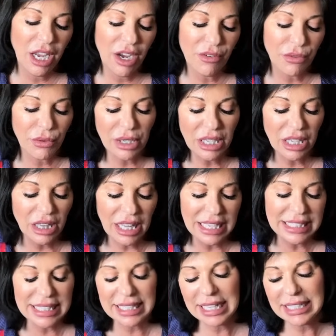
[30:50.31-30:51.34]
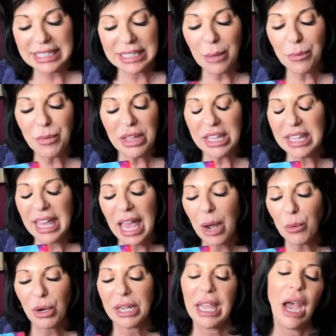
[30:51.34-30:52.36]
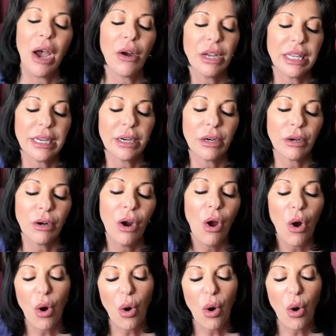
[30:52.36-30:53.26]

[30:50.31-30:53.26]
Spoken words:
of realizing that something can't work out here